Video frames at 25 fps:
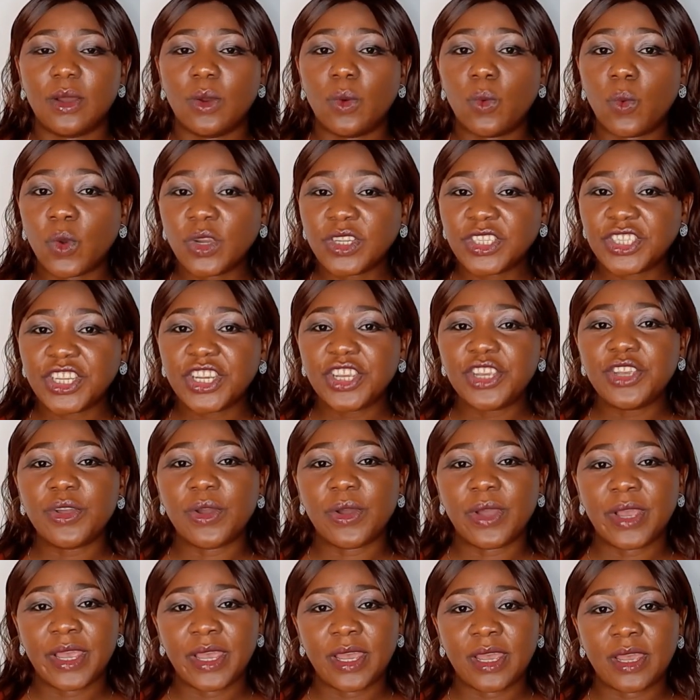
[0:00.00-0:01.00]
Washing
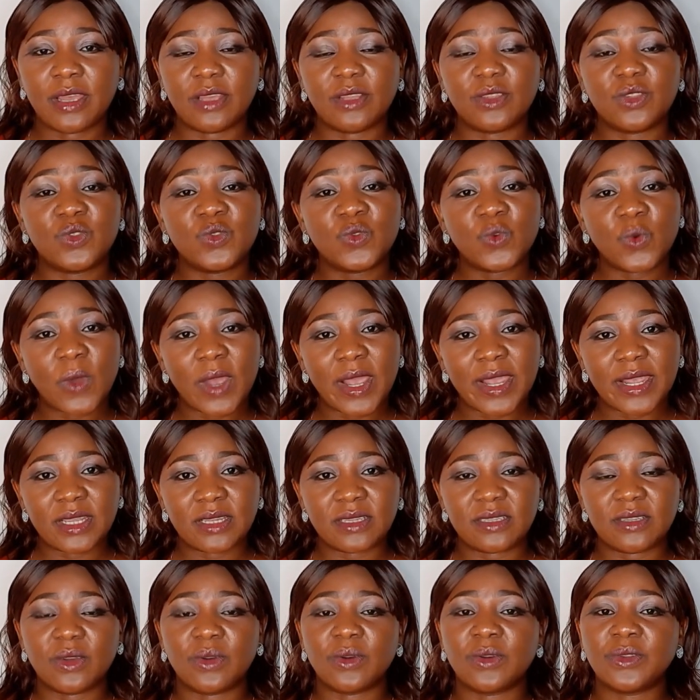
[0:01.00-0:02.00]
your hair
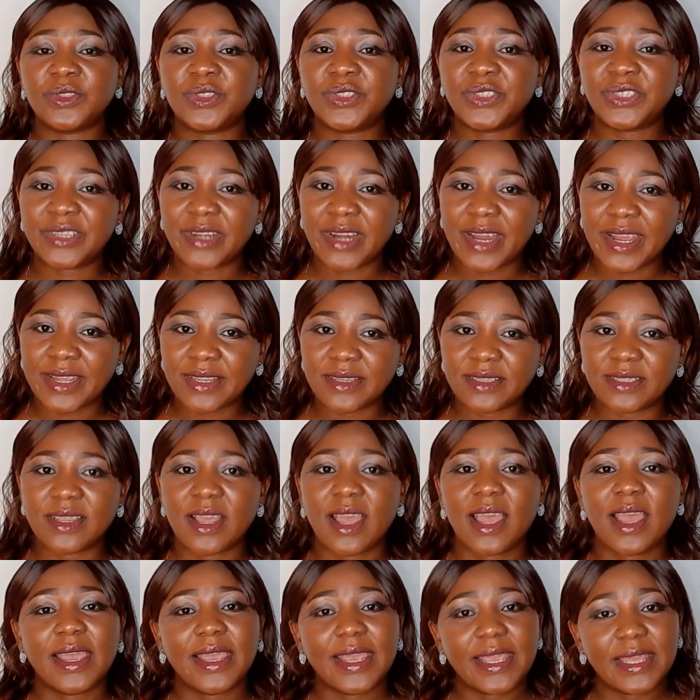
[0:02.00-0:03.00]
twice or thrice
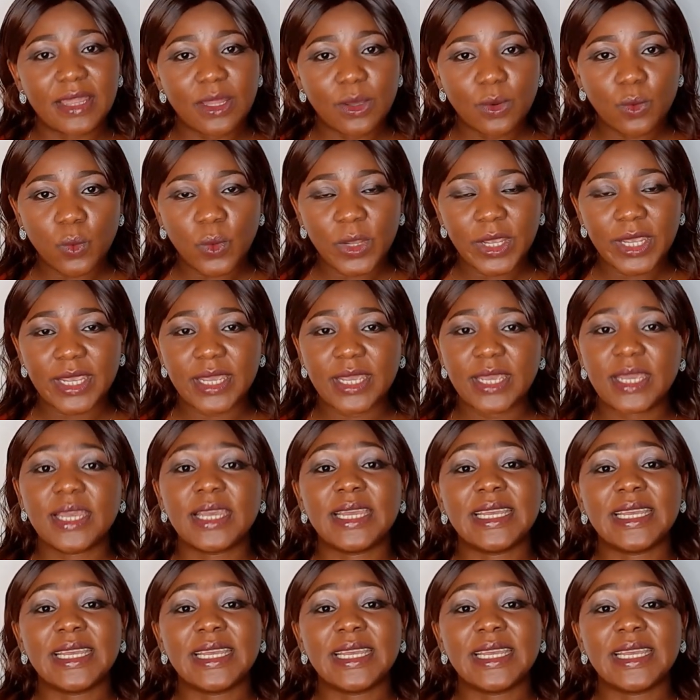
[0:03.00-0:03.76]
in a week